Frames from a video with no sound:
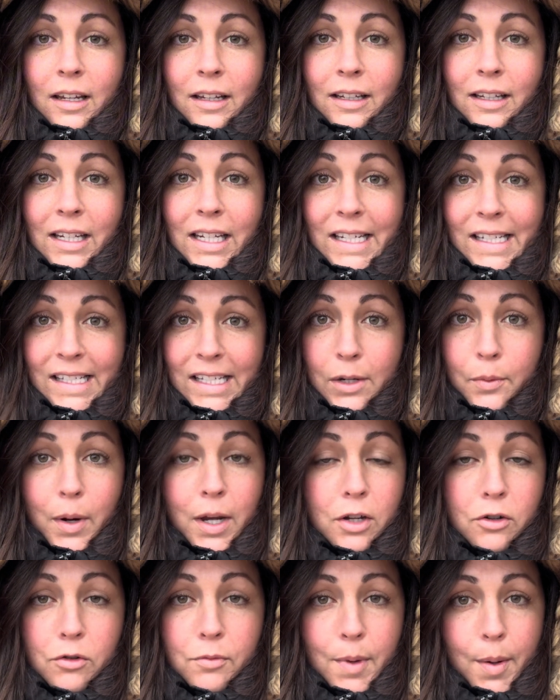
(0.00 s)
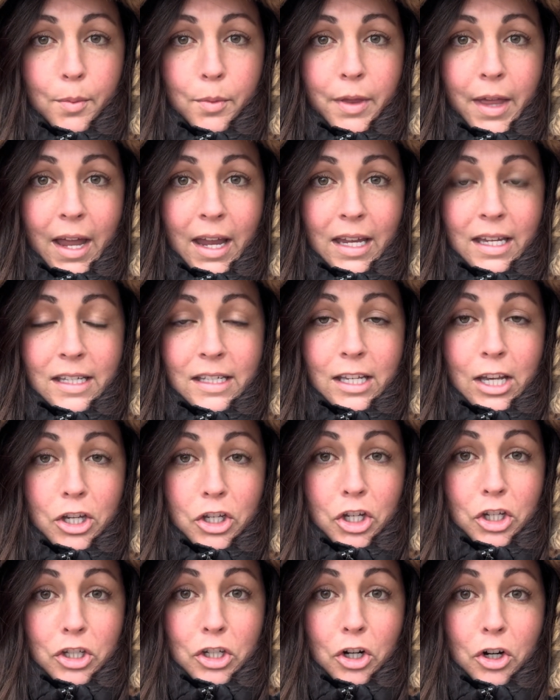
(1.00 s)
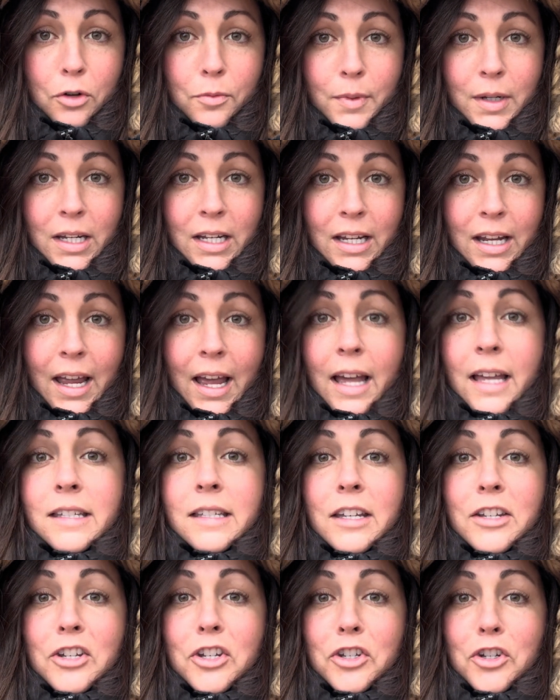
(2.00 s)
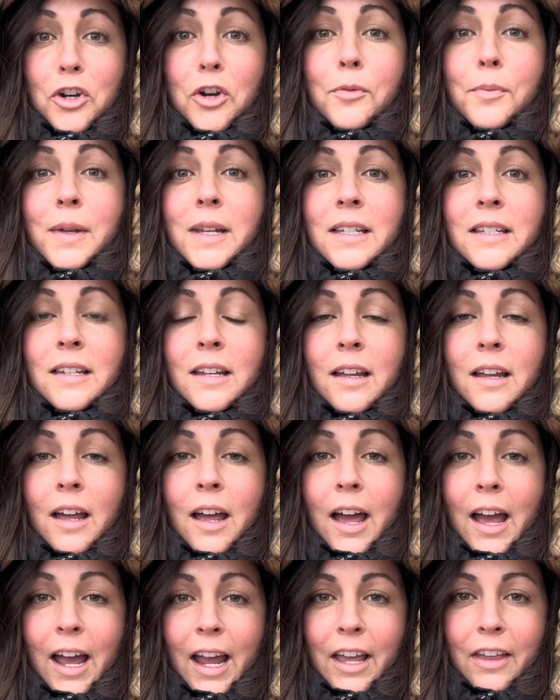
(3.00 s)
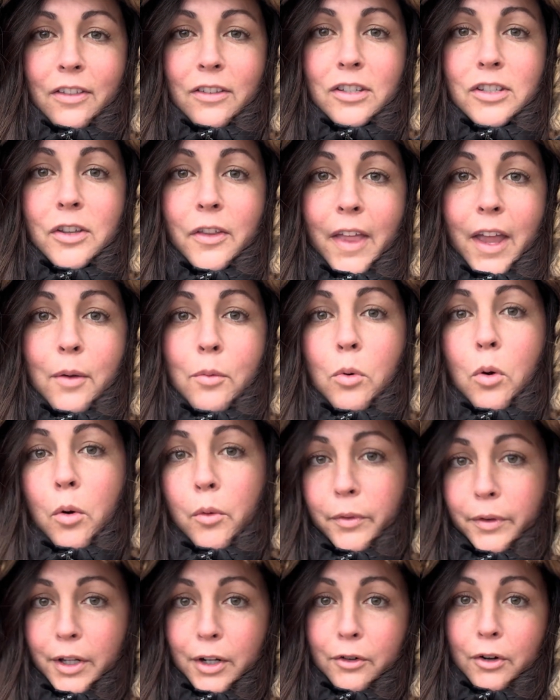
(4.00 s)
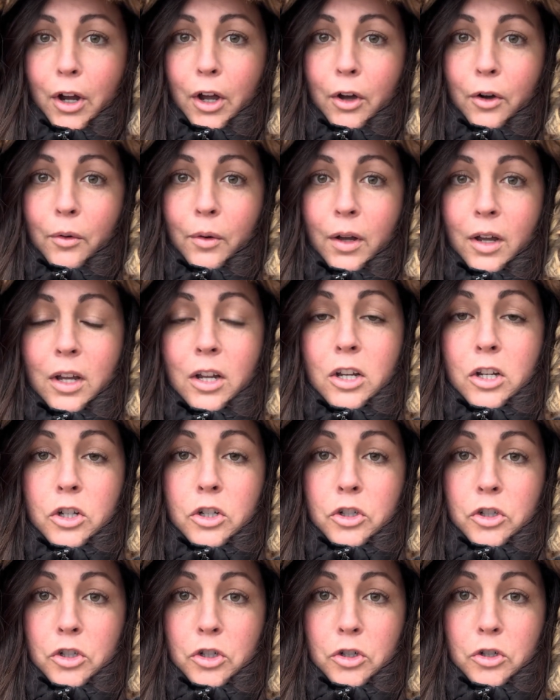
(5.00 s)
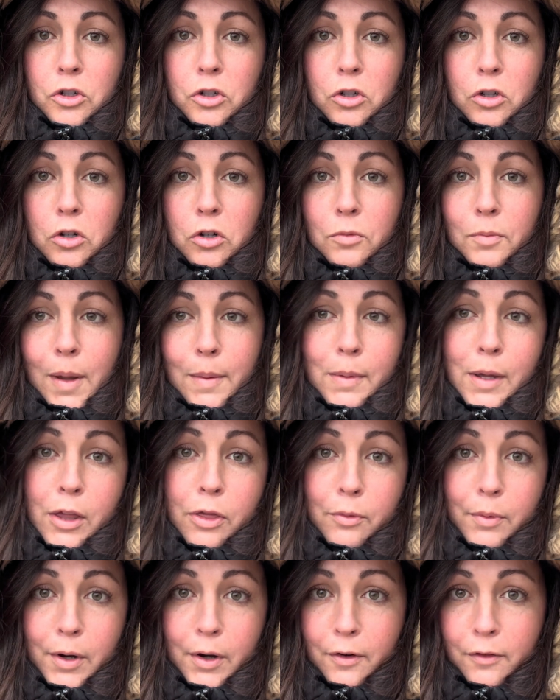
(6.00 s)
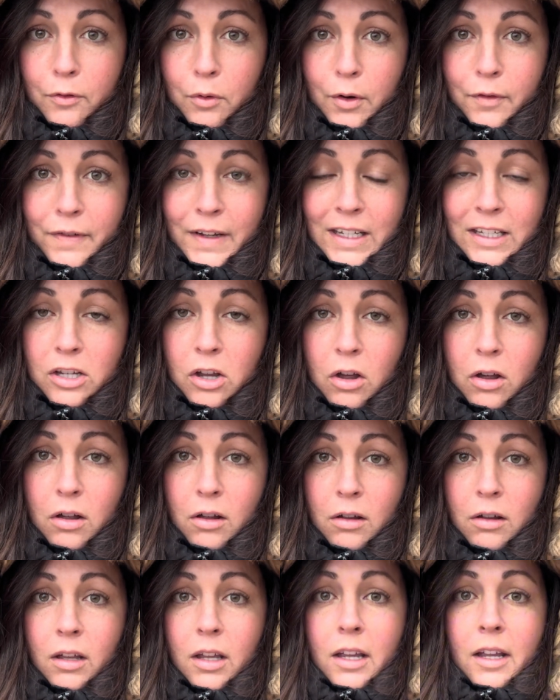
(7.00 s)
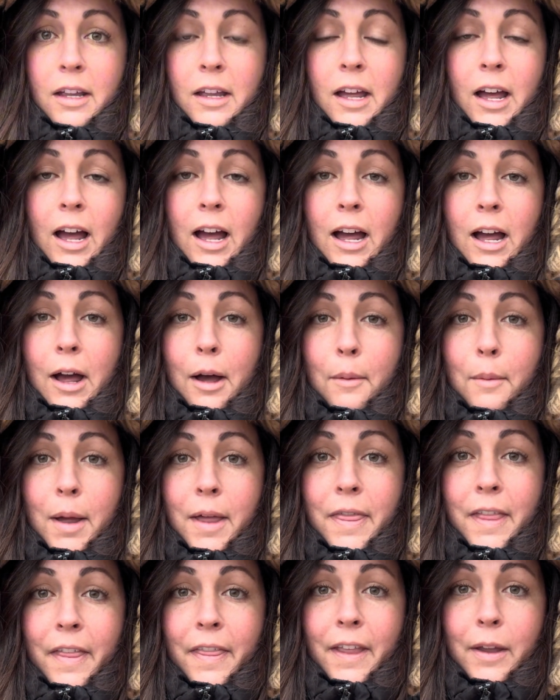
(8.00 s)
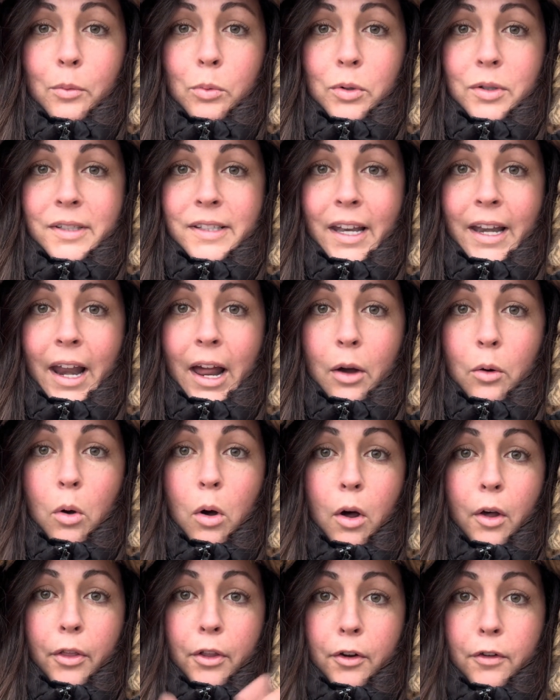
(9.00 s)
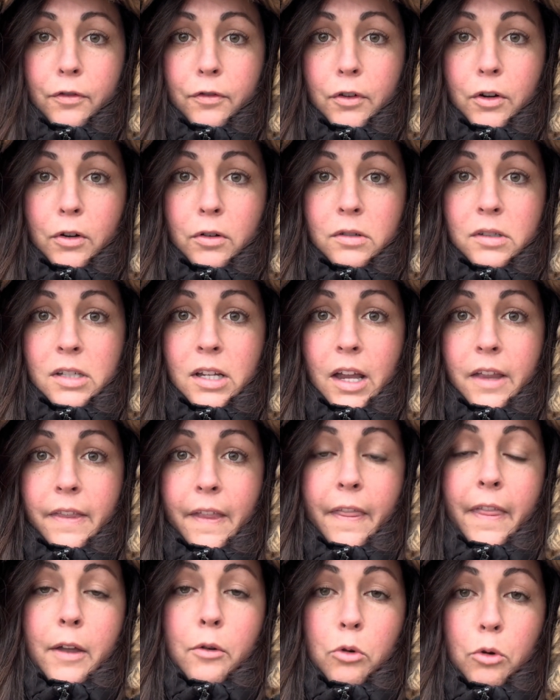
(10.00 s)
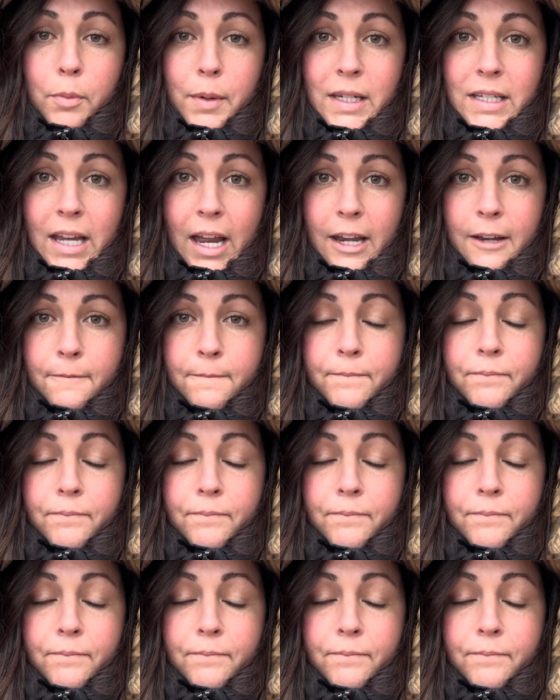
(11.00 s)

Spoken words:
Easy way to remember that is determinate has a determined height. So they will only grow to maybe 3 or 4 feet tall, and then they will set out all their fruit and then they will be done.